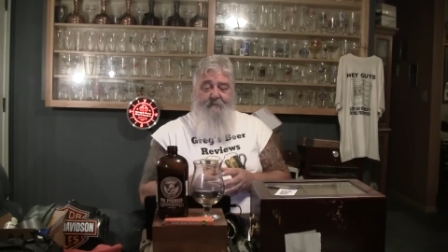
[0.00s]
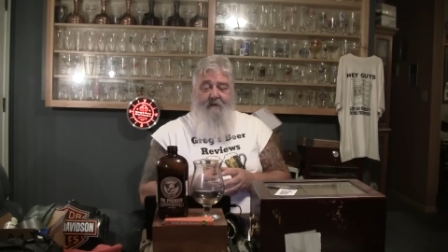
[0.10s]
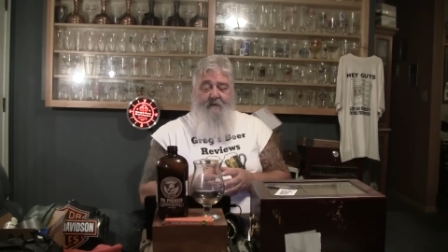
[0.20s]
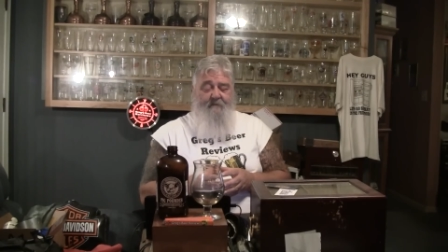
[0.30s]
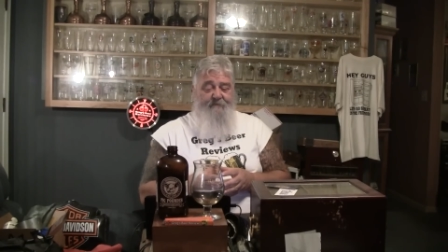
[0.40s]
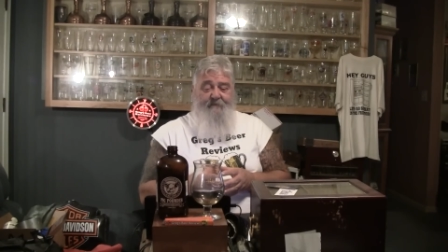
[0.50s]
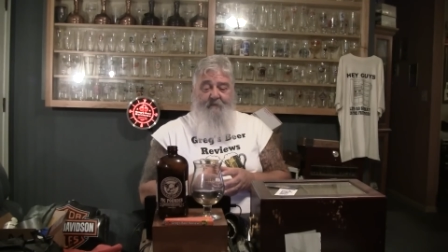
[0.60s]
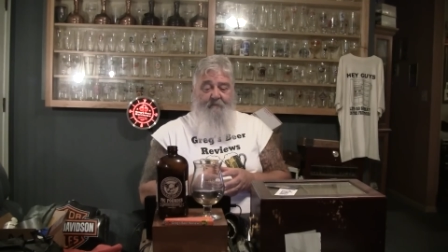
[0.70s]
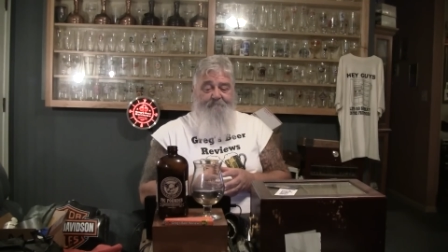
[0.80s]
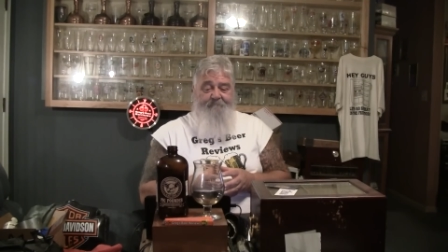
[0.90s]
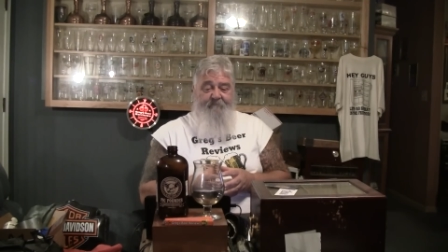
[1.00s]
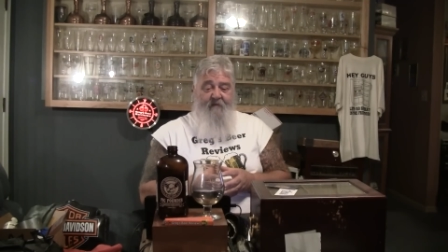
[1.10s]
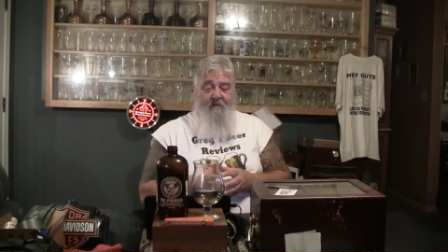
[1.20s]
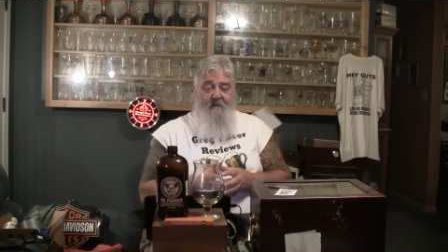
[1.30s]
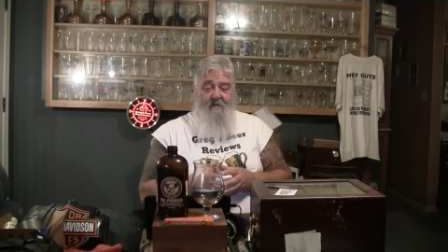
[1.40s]
beer, so
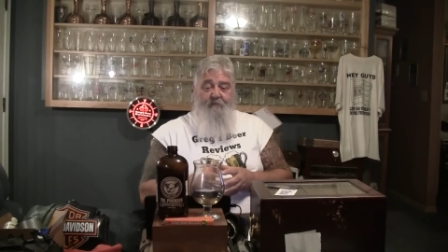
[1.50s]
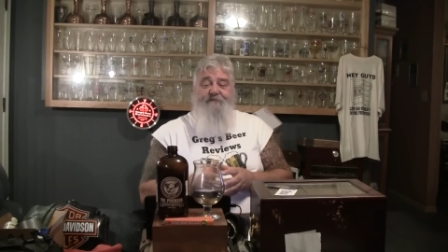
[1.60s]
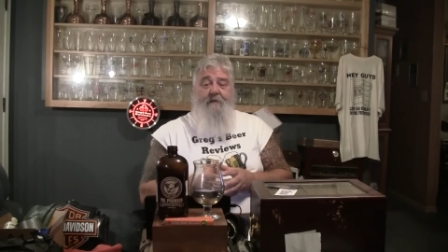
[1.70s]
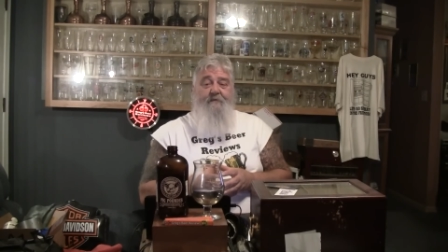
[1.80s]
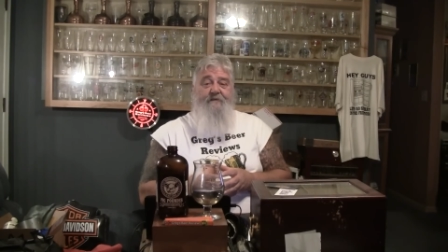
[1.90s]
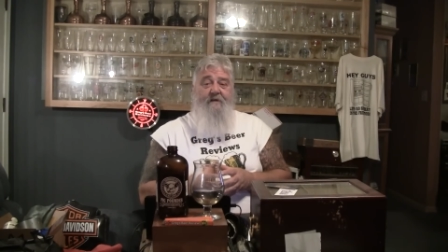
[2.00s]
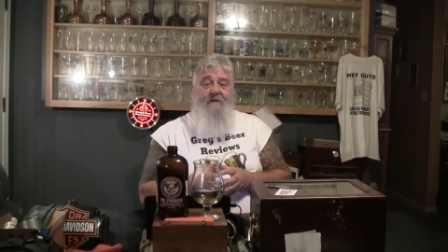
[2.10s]
wish it would